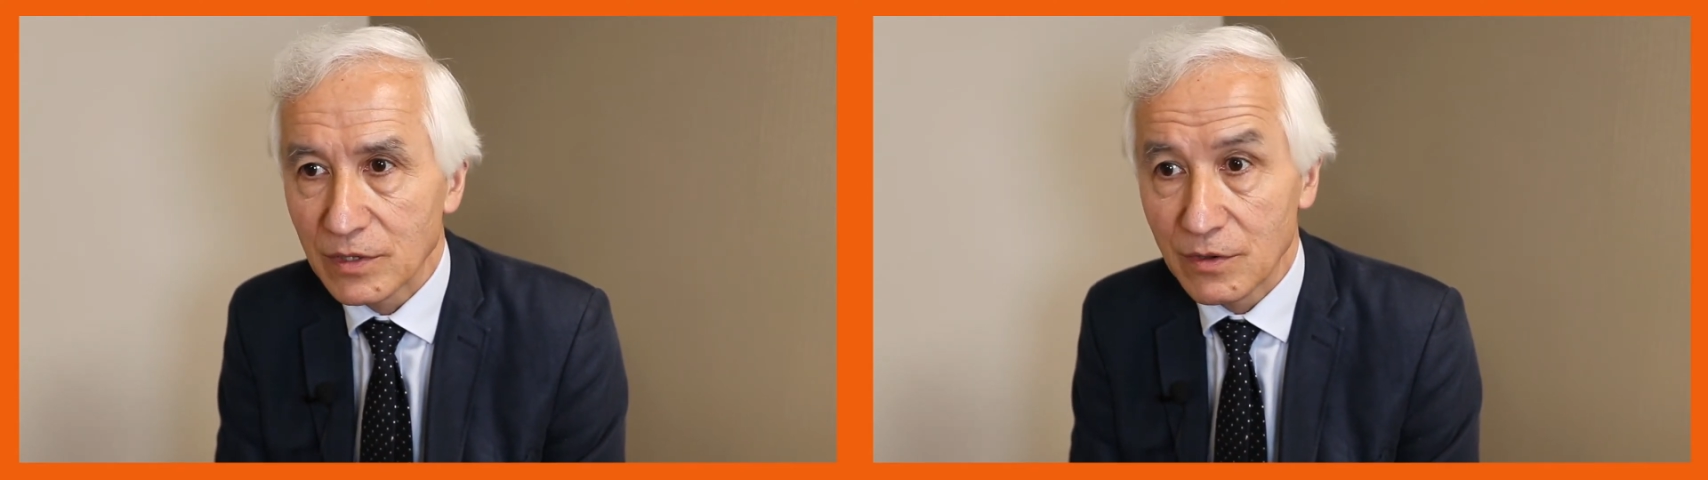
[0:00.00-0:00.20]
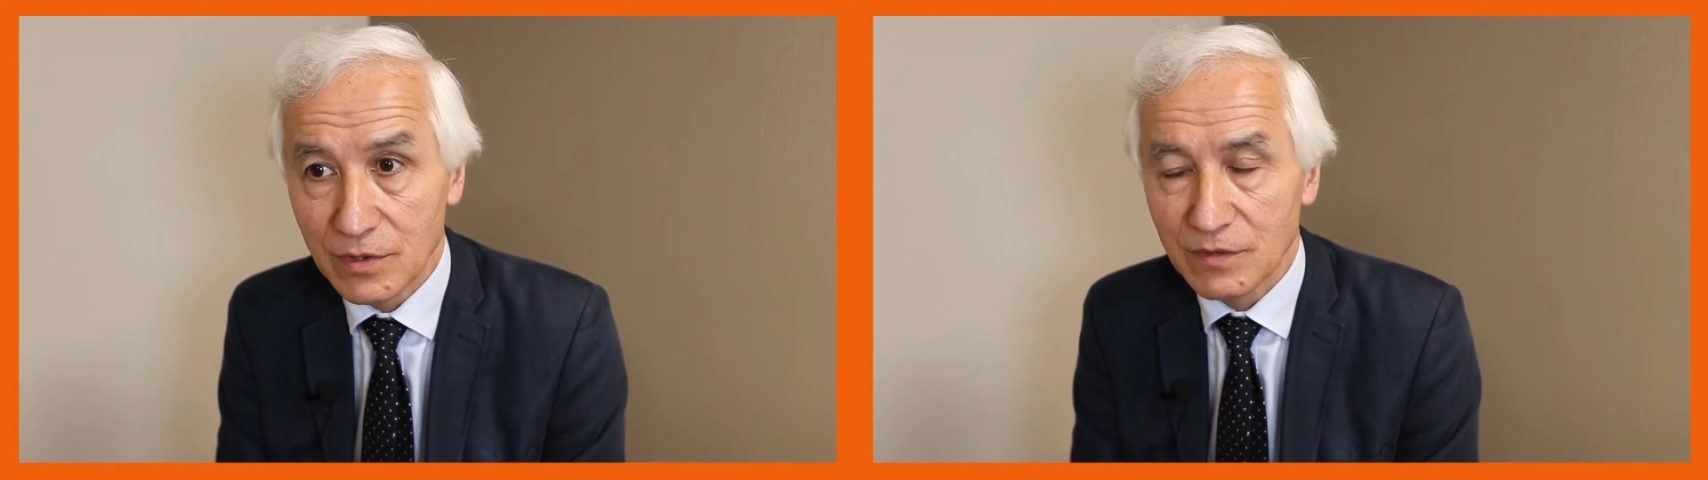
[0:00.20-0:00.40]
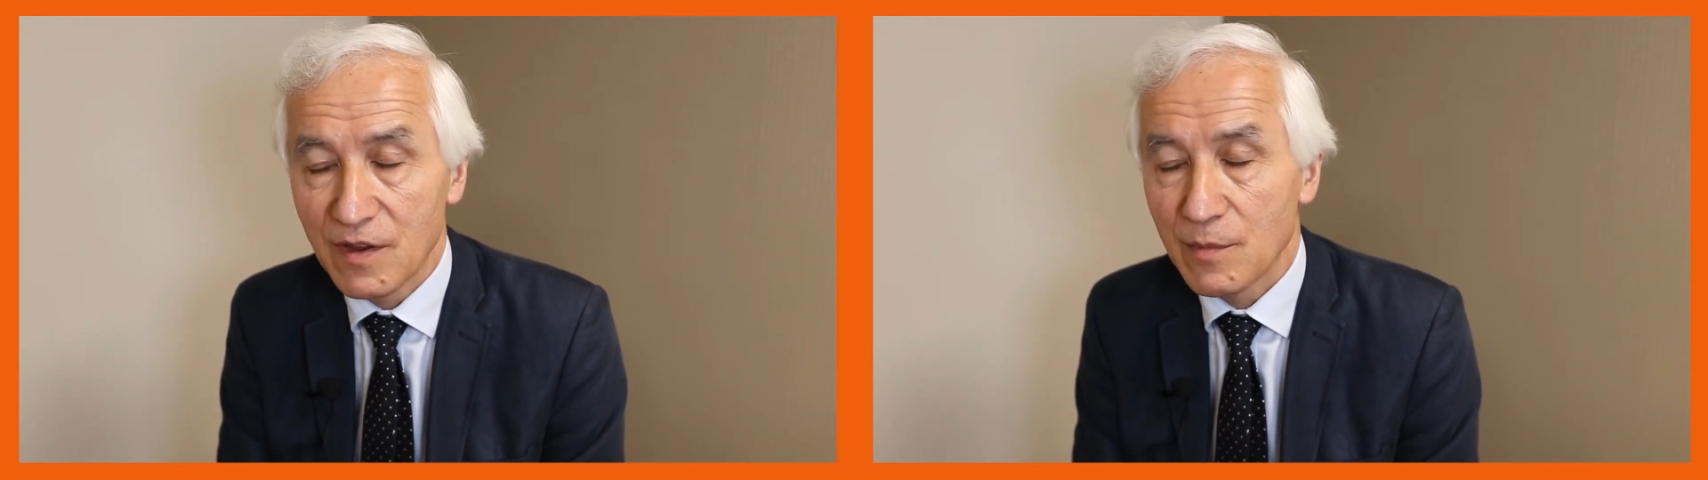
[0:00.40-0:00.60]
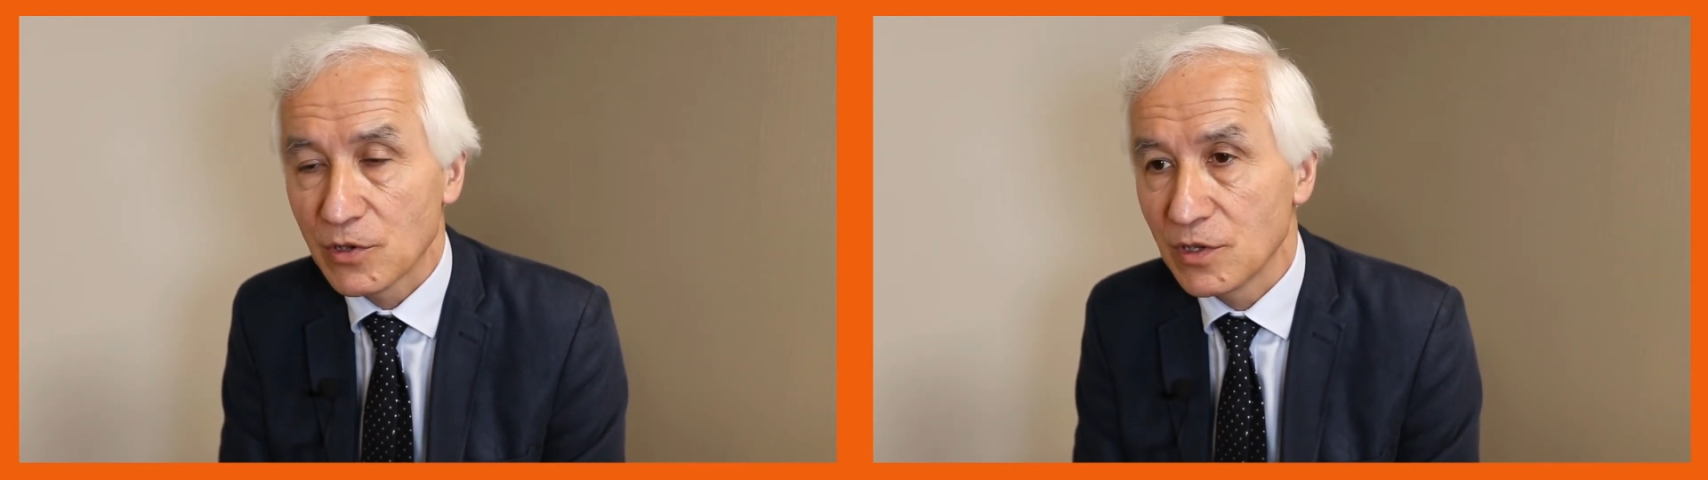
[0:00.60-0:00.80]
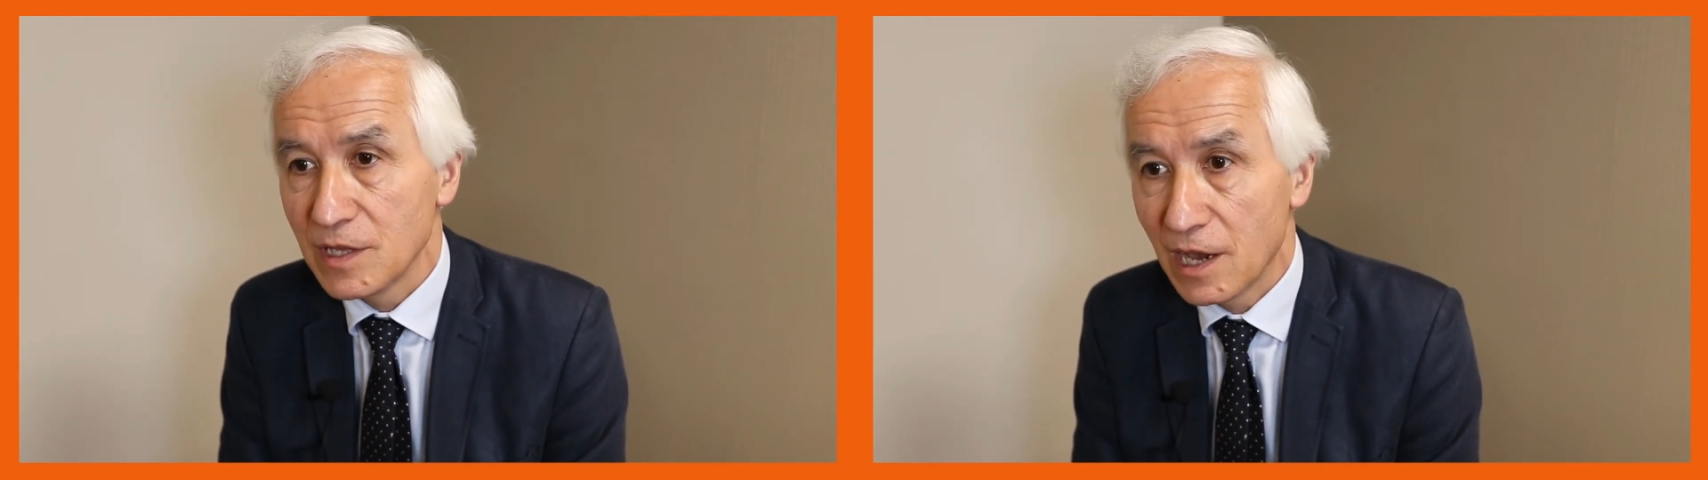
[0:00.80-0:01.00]
So it's very
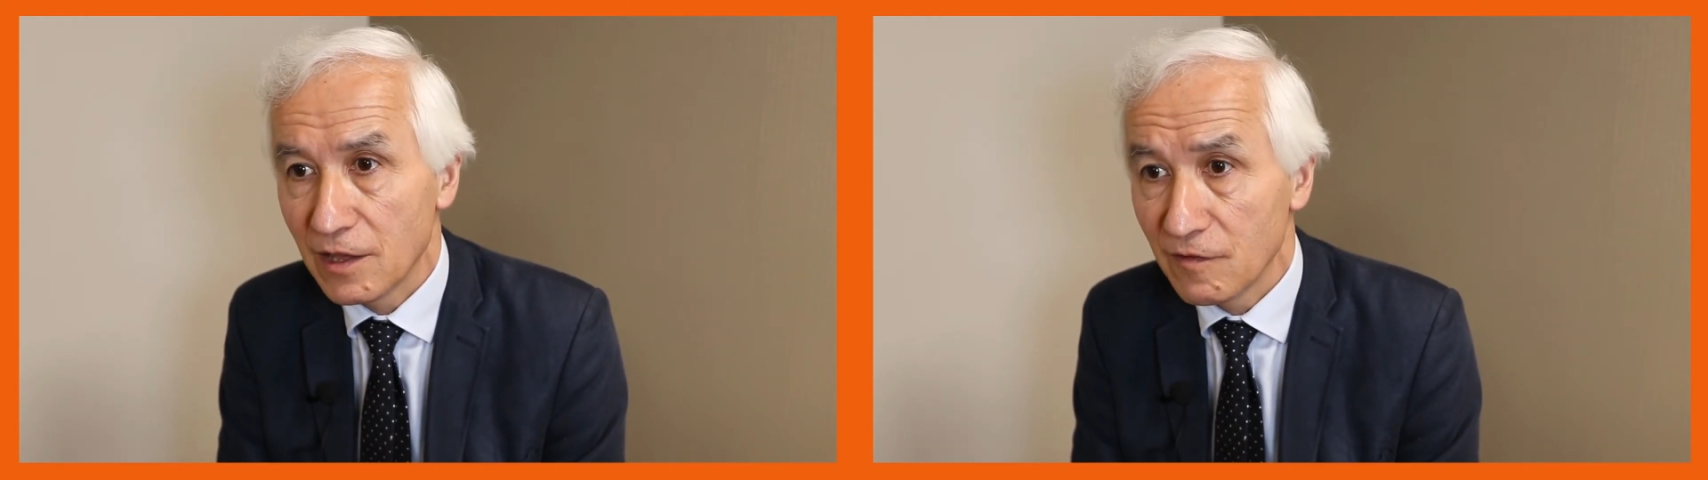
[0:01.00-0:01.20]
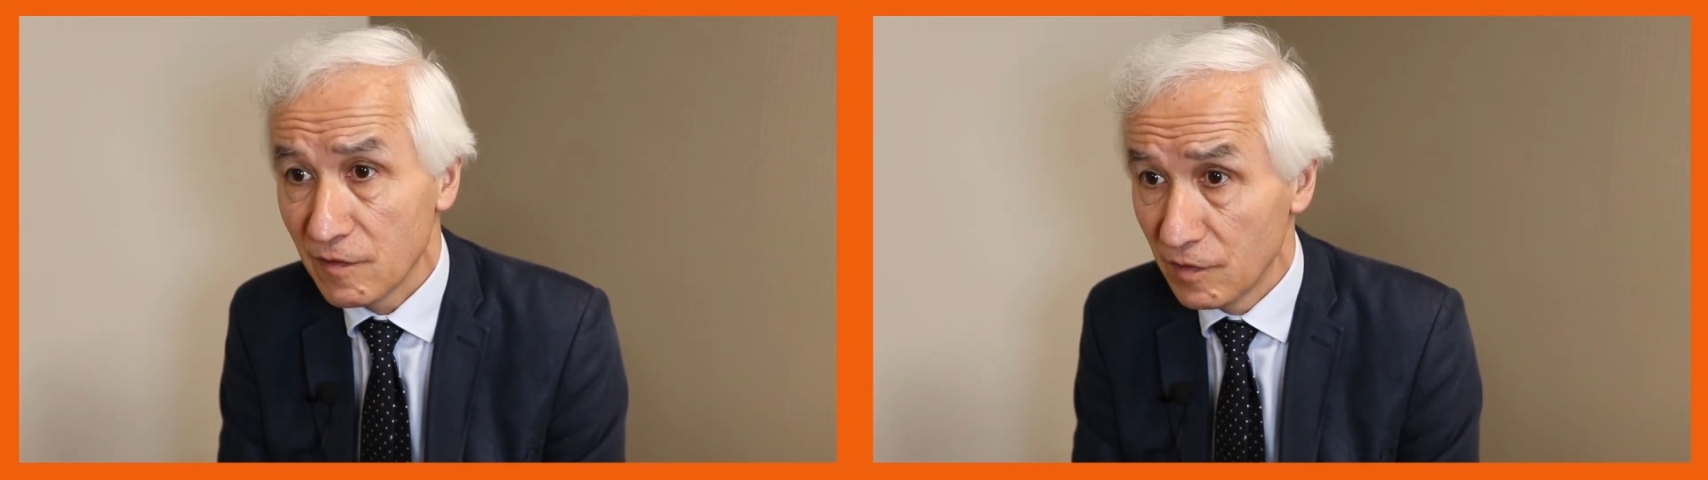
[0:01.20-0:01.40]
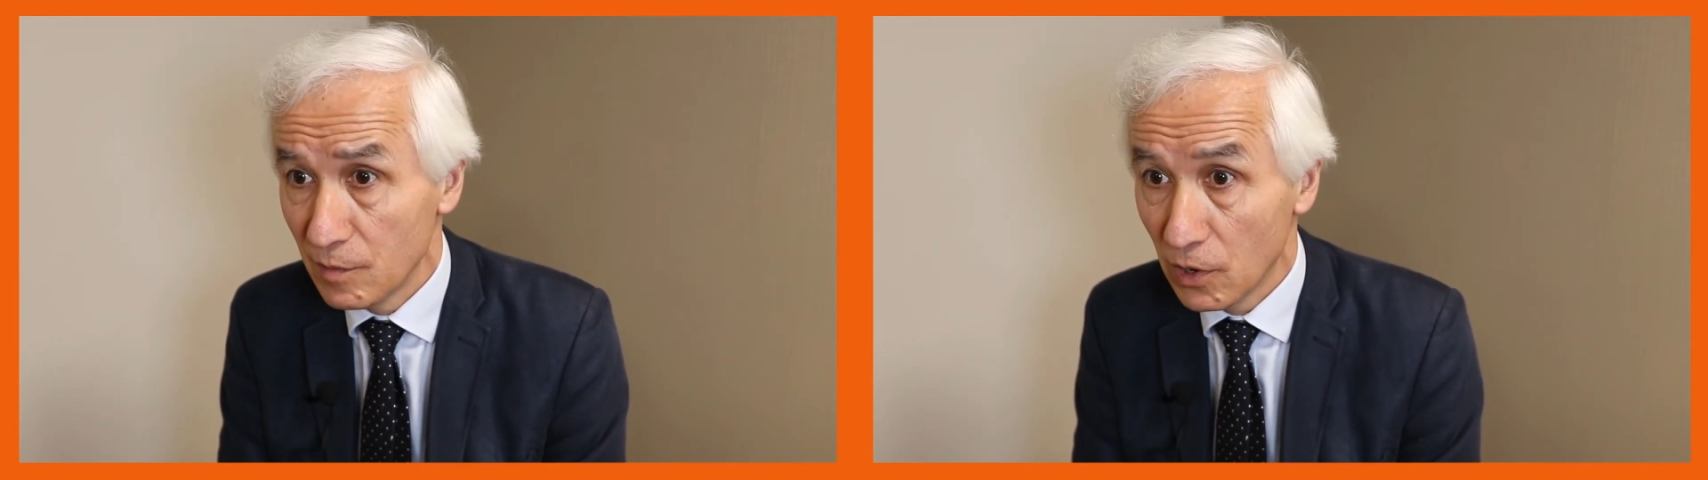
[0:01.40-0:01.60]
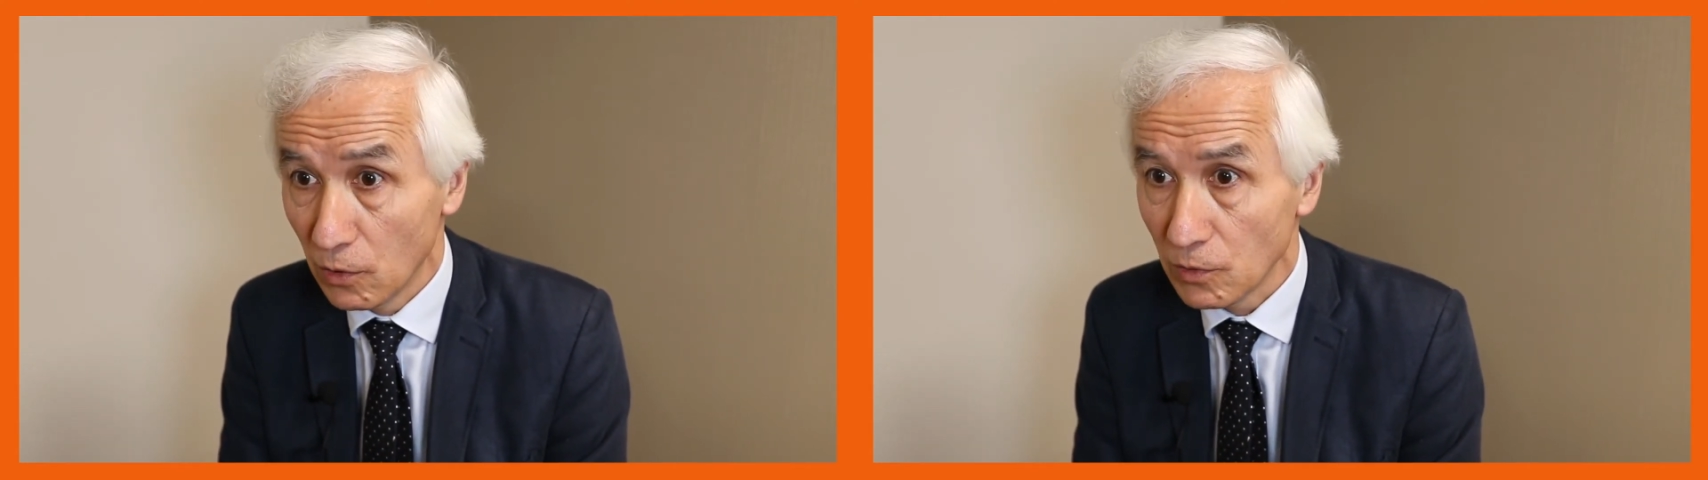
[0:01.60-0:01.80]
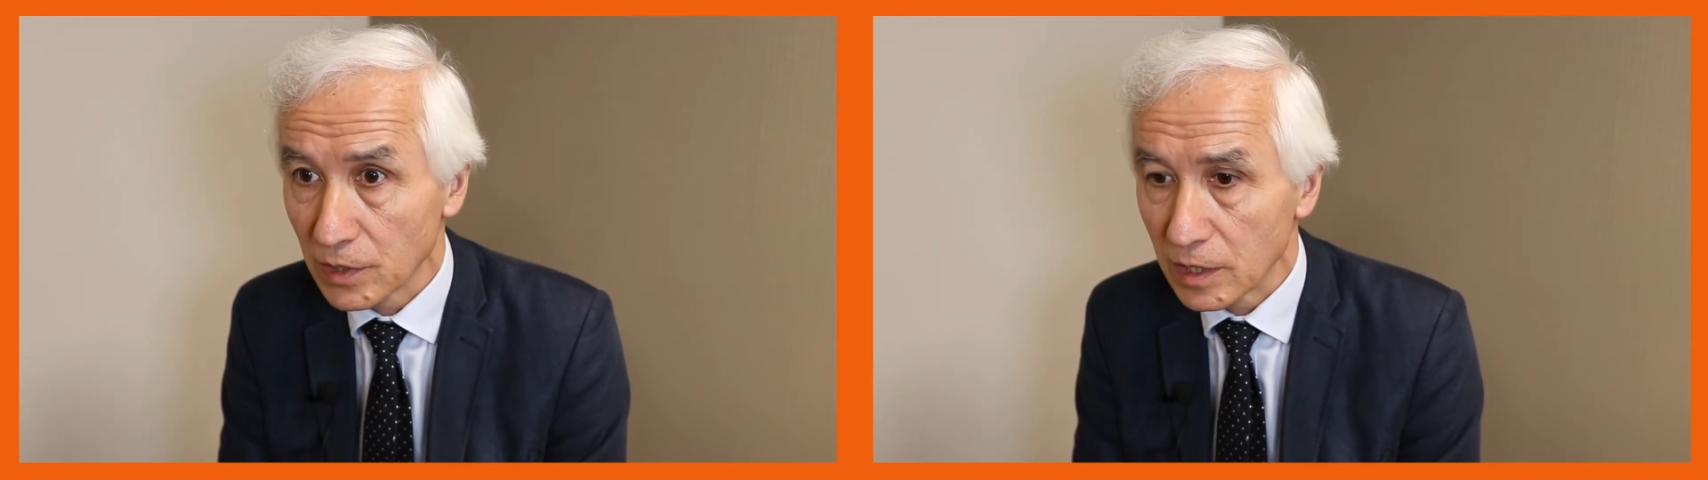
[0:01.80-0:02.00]
much in the eye of the
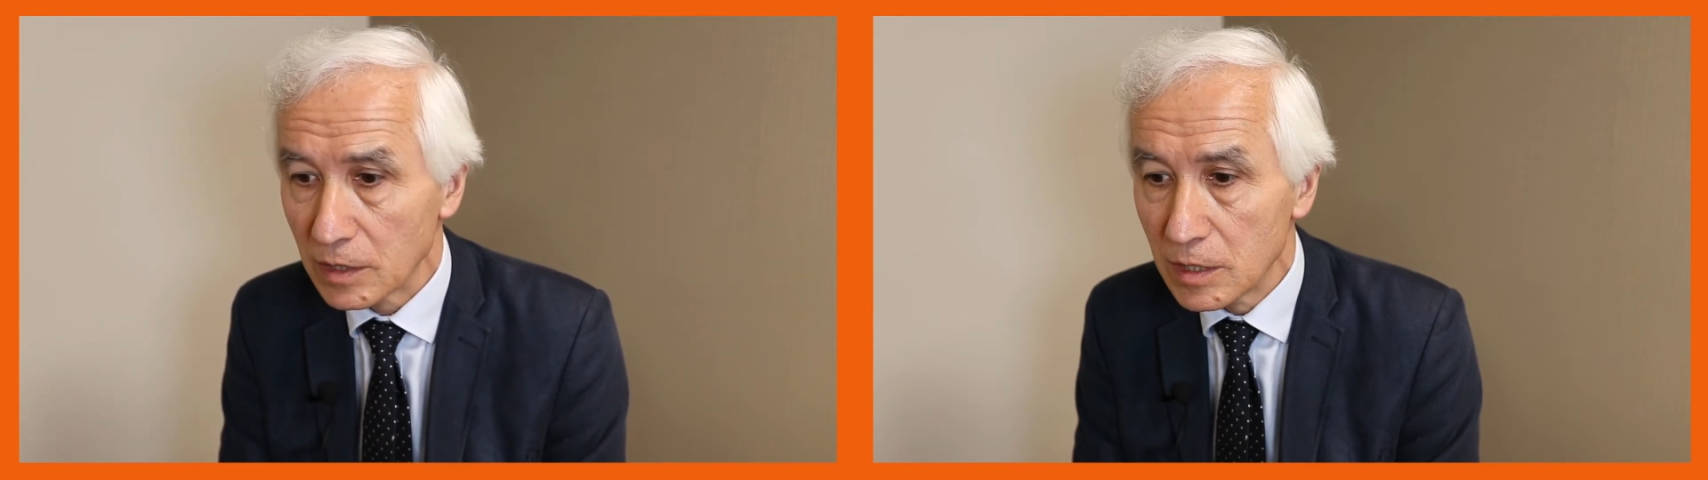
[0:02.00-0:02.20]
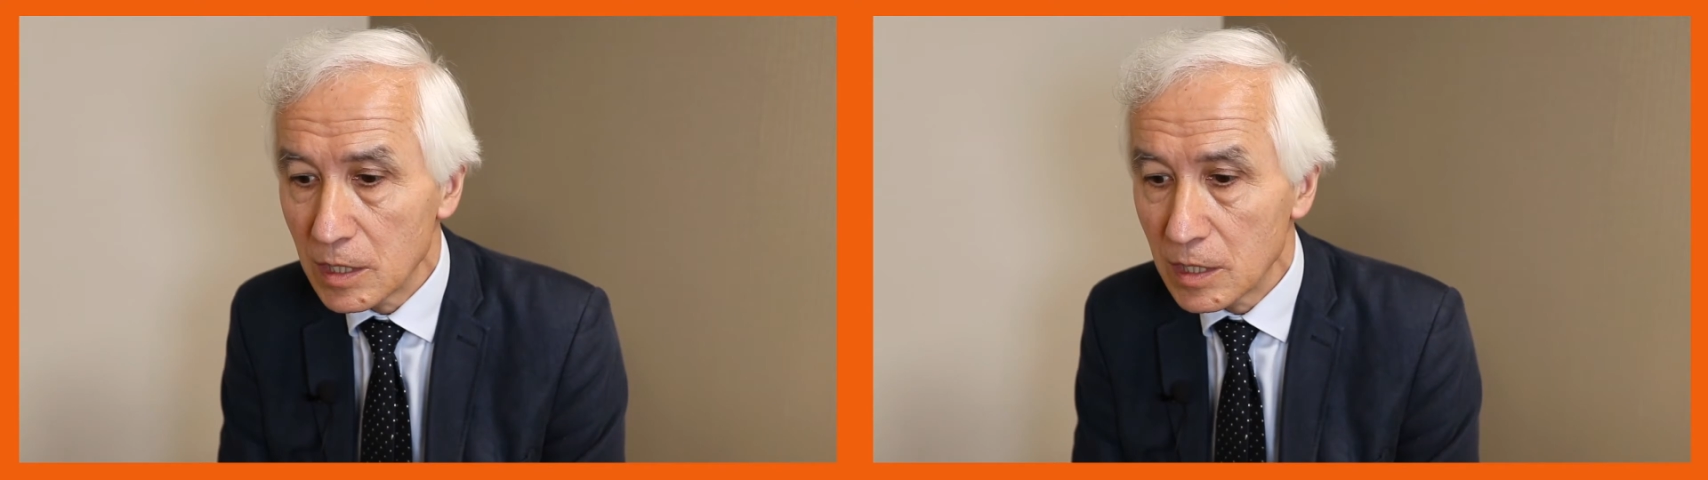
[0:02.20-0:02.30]
beholder.